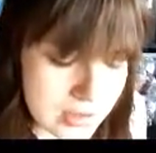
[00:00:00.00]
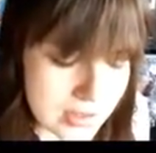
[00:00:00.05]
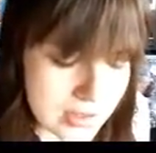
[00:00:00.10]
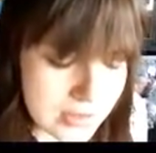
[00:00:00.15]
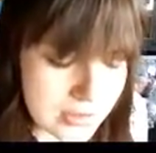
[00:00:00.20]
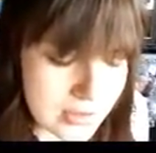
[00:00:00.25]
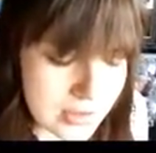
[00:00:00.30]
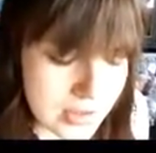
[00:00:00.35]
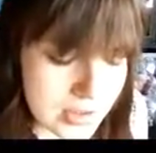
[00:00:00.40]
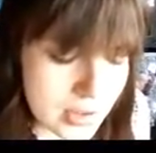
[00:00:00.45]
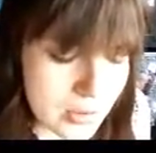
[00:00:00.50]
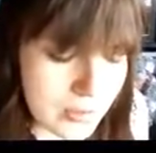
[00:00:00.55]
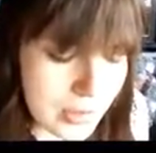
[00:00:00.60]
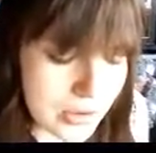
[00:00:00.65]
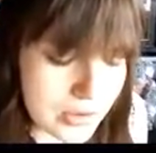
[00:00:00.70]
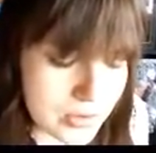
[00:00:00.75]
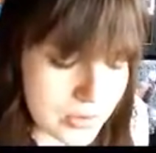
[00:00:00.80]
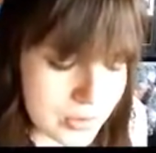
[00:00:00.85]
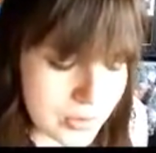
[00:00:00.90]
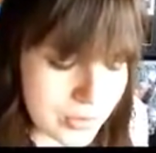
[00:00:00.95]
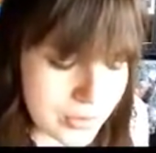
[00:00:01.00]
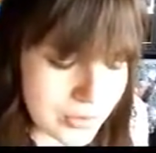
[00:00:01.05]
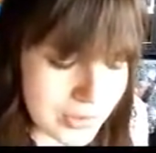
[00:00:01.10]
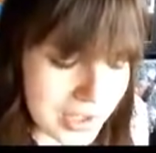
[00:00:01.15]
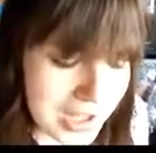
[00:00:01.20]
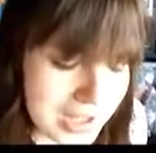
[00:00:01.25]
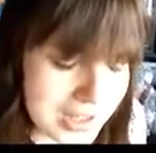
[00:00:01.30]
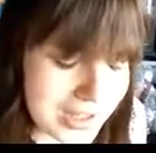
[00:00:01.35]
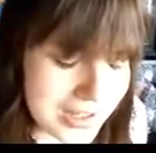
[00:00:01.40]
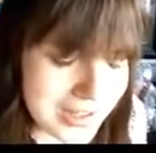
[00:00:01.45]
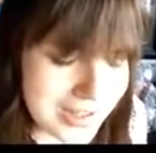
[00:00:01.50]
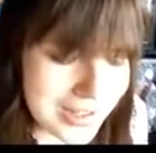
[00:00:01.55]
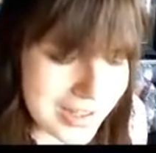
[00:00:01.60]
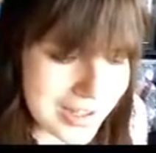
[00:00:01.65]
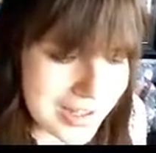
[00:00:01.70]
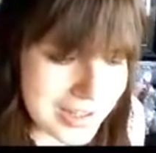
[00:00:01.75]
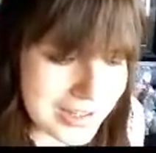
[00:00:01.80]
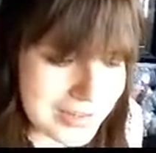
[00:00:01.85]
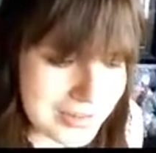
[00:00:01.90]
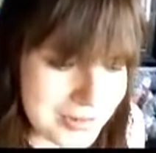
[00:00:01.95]
I think it's just so magical, and it
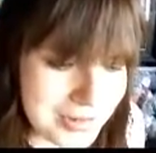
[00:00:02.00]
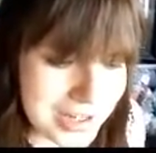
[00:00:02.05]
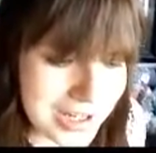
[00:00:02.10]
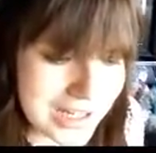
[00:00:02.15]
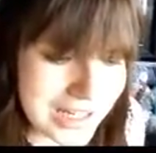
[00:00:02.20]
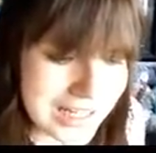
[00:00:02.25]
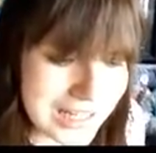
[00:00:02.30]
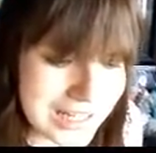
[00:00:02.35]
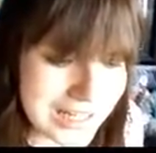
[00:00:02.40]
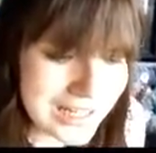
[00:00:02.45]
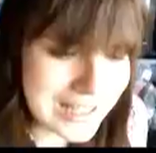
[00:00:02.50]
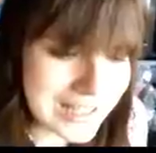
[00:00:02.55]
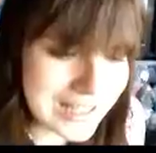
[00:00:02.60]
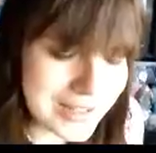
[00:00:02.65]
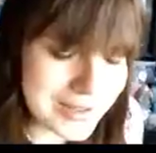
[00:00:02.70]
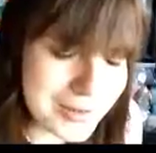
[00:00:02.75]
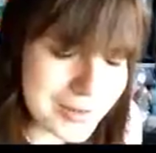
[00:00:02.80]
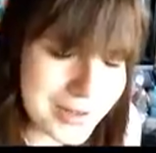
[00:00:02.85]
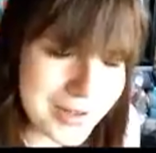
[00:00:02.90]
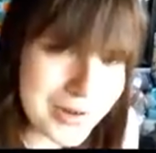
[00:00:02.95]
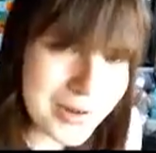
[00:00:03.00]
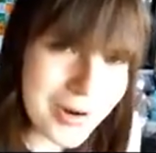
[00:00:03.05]
is really